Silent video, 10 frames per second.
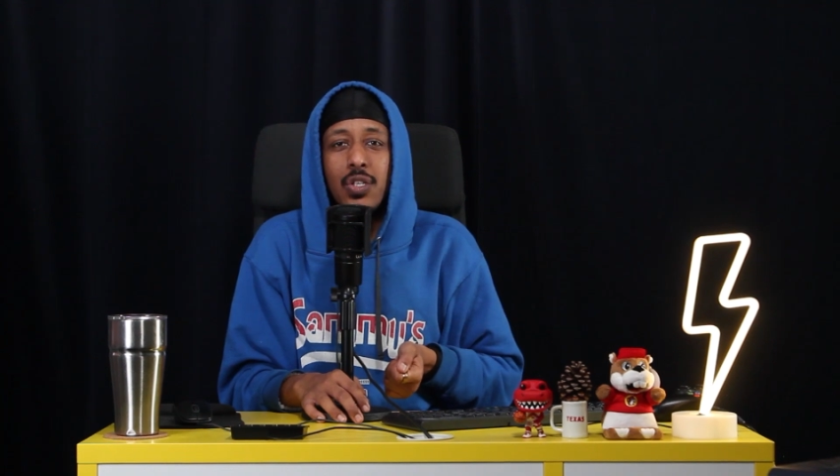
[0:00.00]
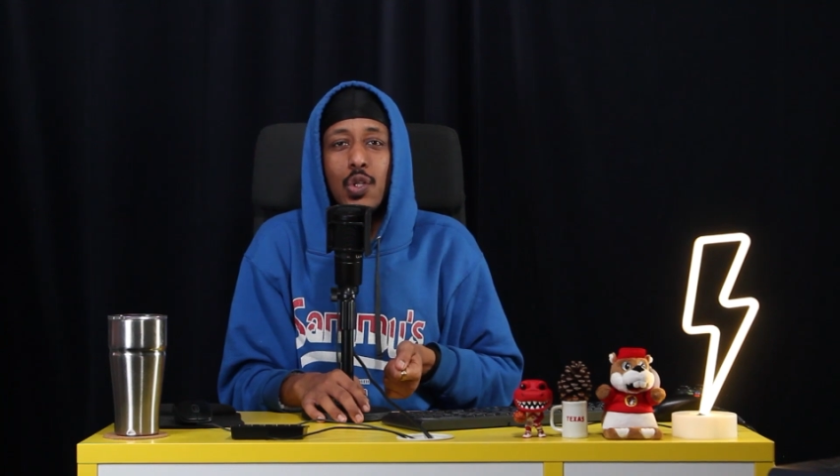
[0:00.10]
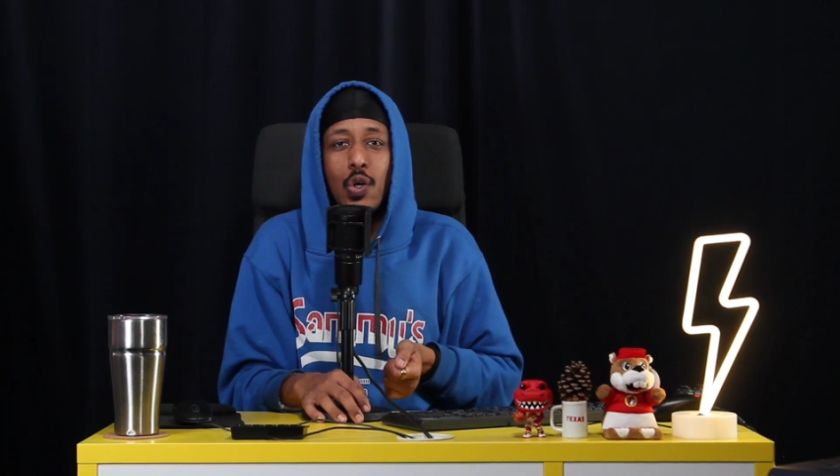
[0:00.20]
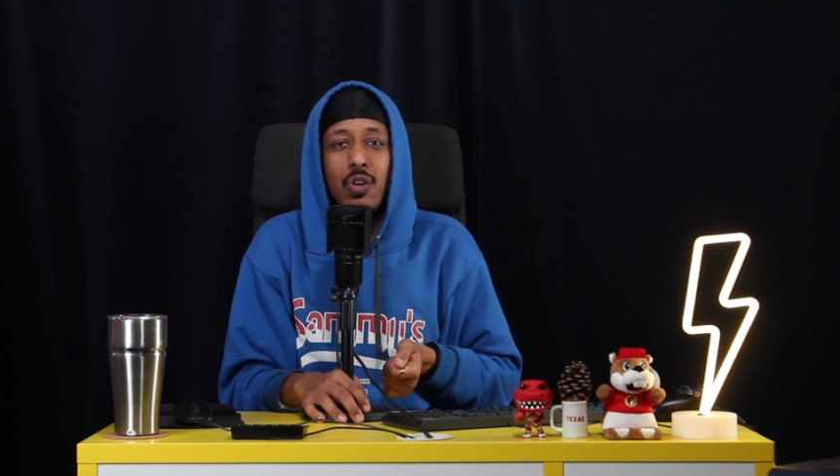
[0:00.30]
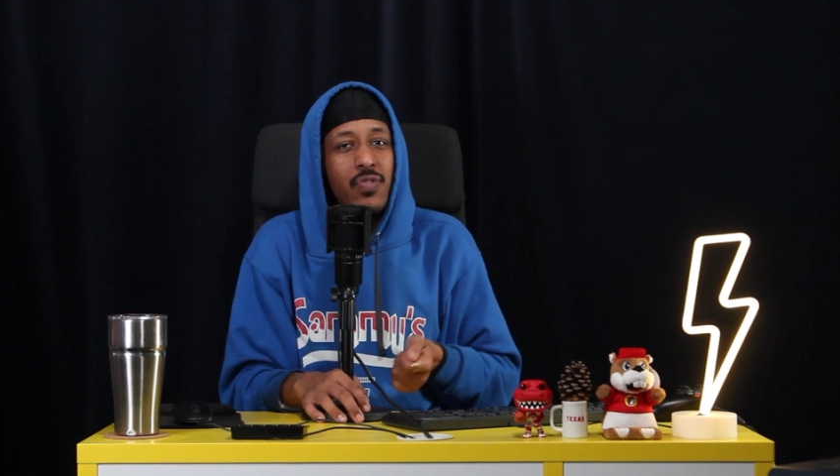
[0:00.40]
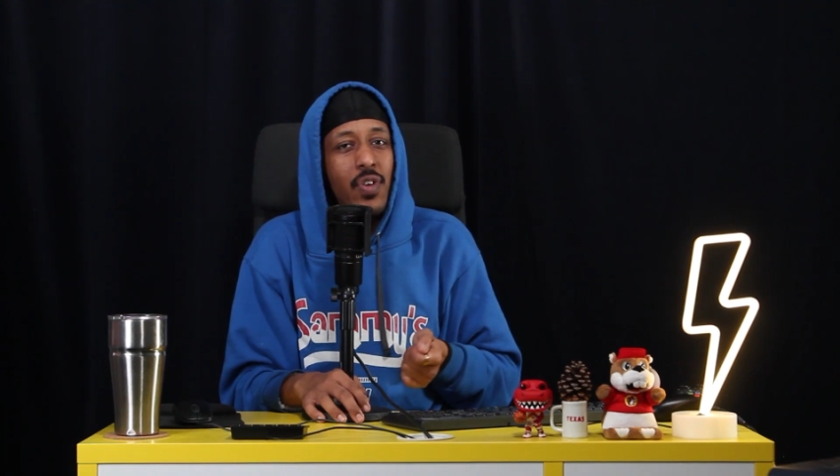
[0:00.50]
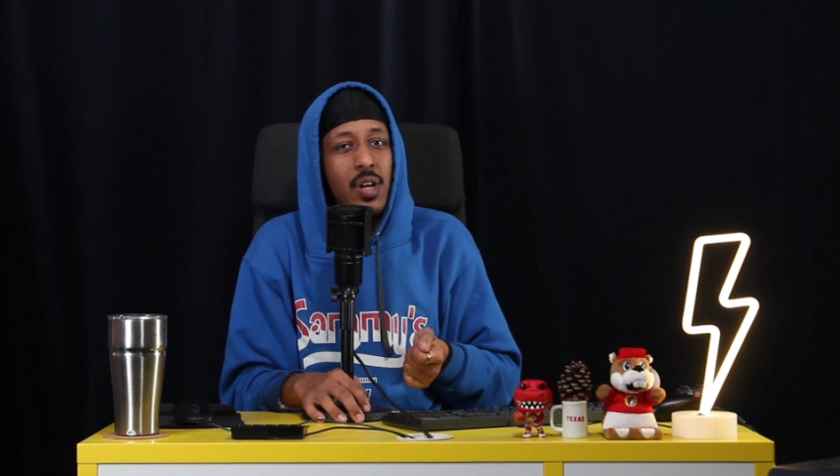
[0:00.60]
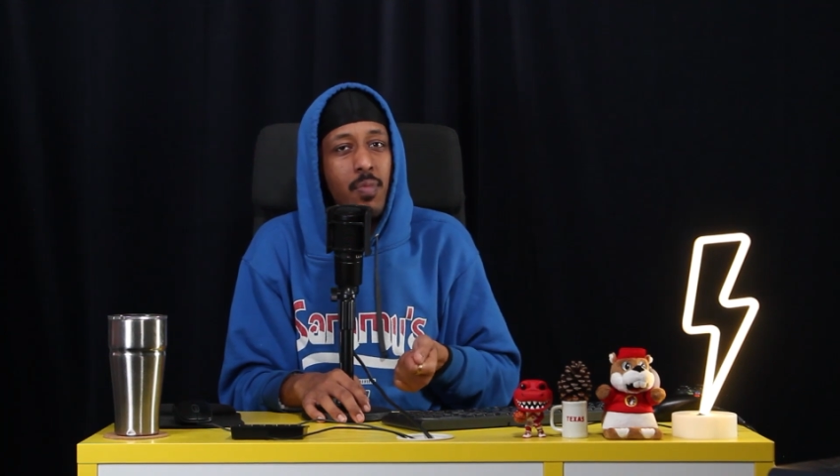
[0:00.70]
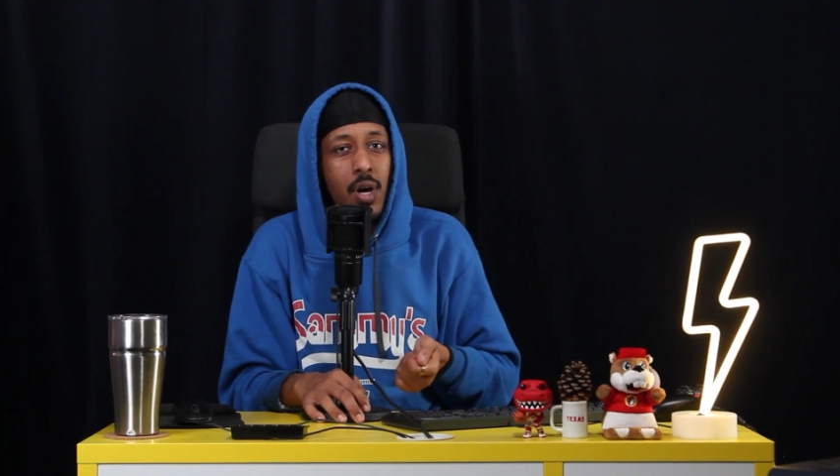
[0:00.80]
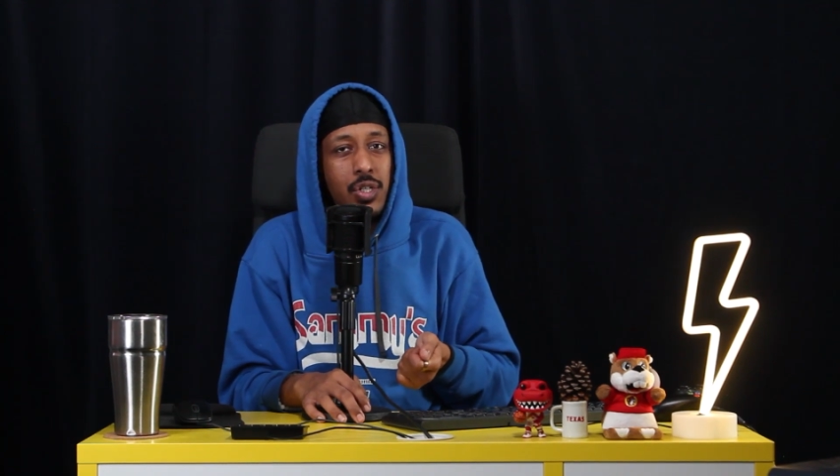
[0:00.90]
still hurts
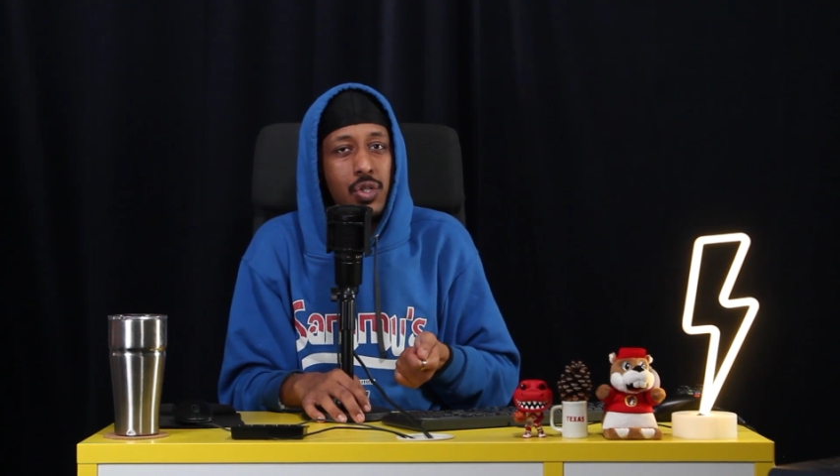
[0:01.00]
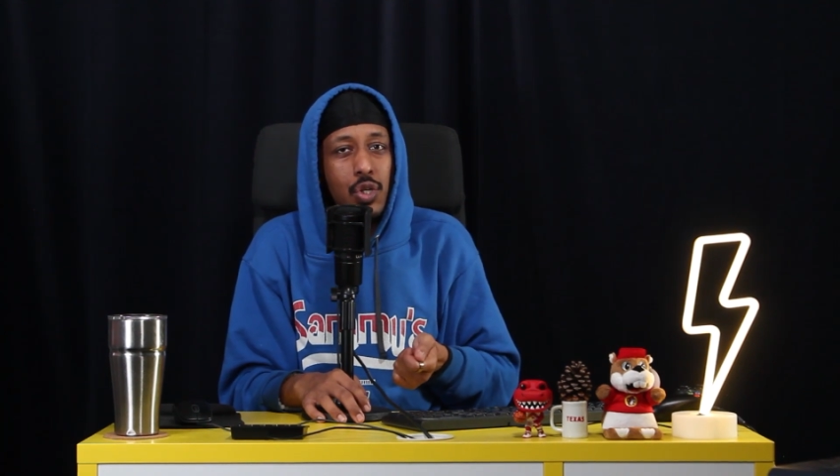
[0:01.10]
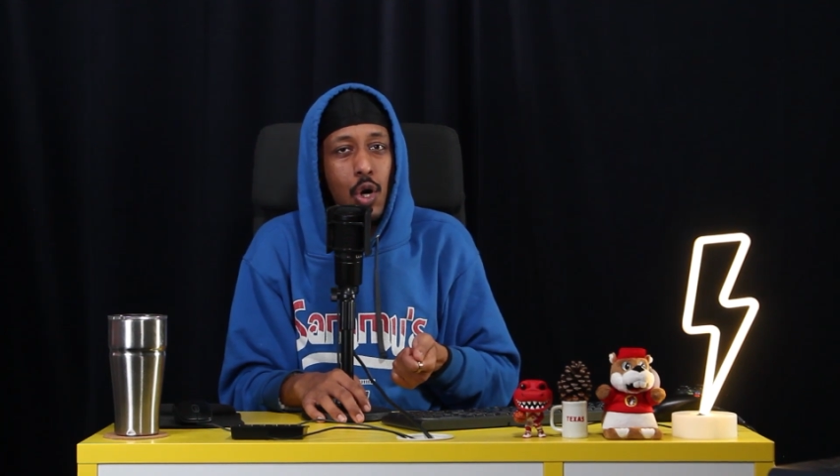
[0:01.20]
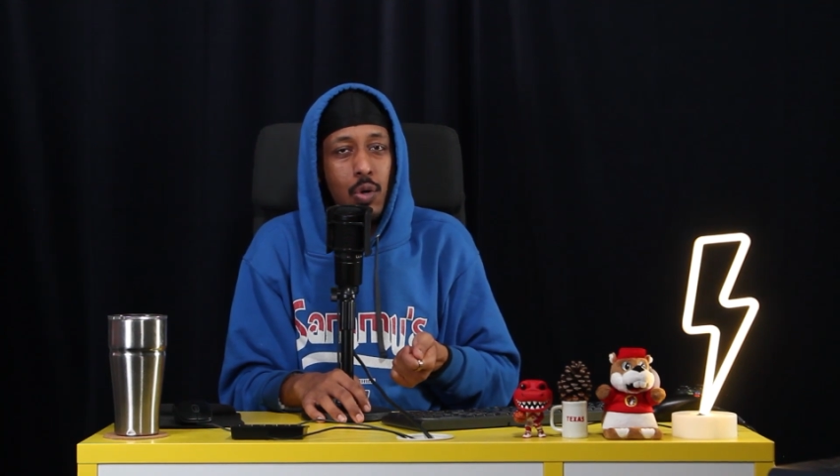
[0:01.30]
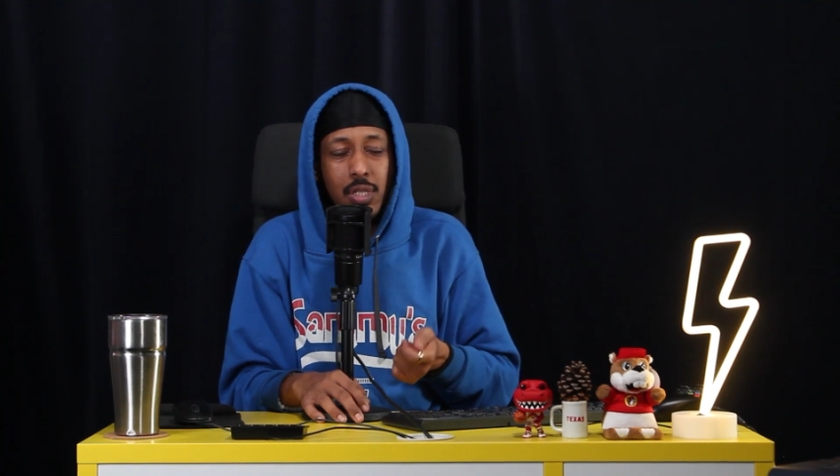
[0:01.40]
very much. No.